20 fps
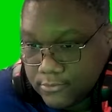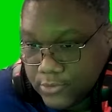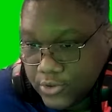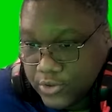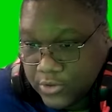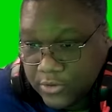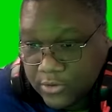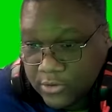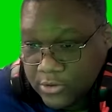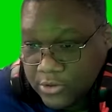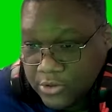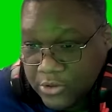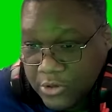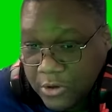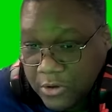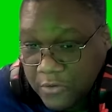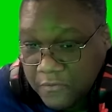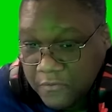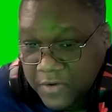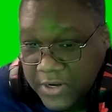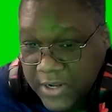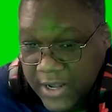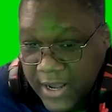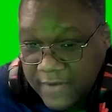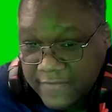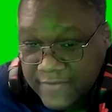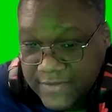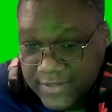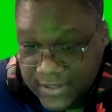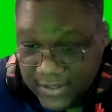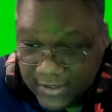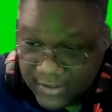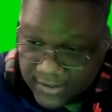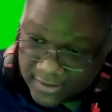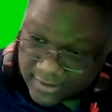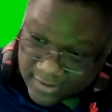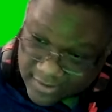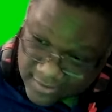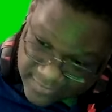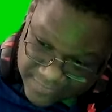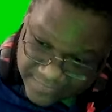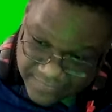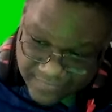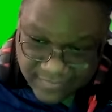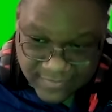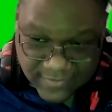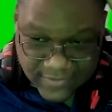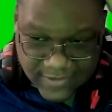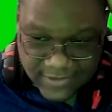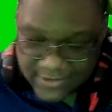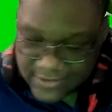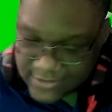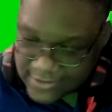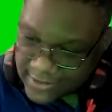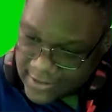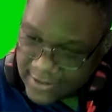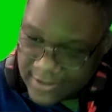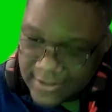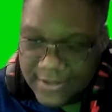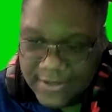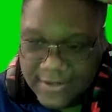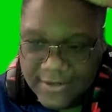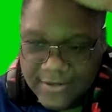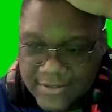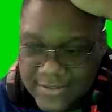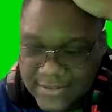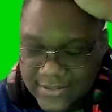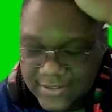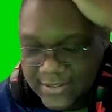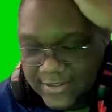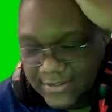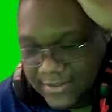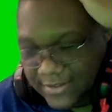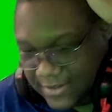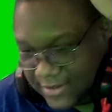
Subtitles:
You don't even have to see.